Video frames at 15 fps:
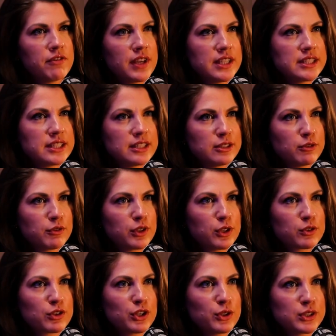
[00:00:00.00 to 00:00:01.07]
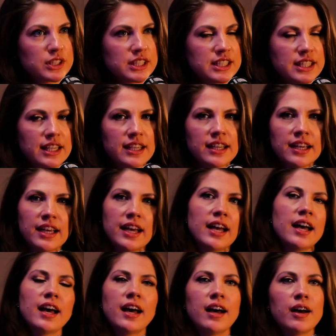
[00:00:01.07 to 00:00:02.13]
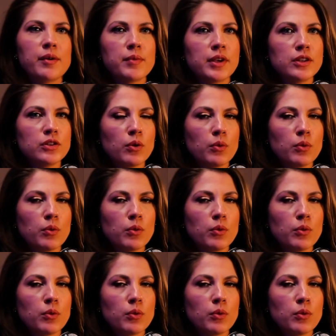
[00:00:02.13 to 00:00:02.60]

faces of curiosity in